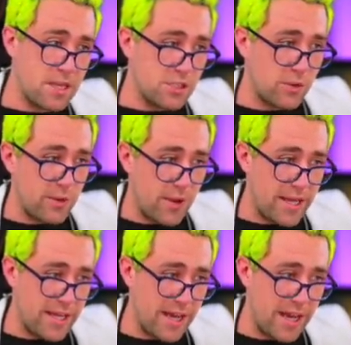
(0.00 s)
So
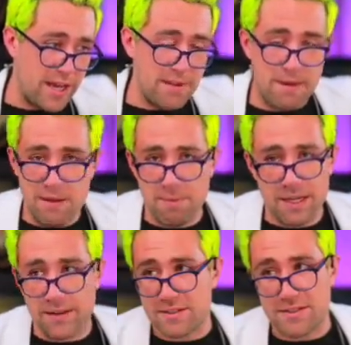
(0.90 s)
anyway, uh, in my
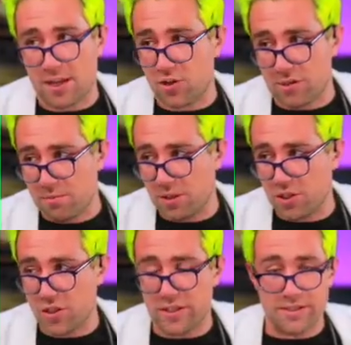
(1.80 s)
opinion, this is actually
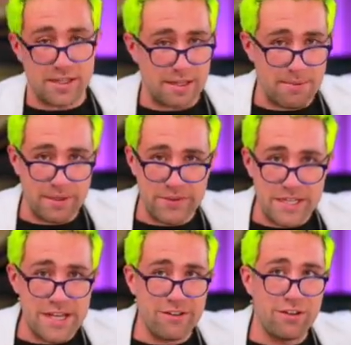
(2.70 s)
bullish. It's not that big of a
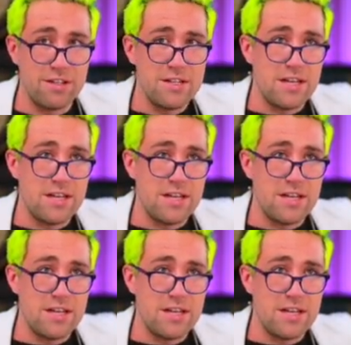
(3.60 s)
deal.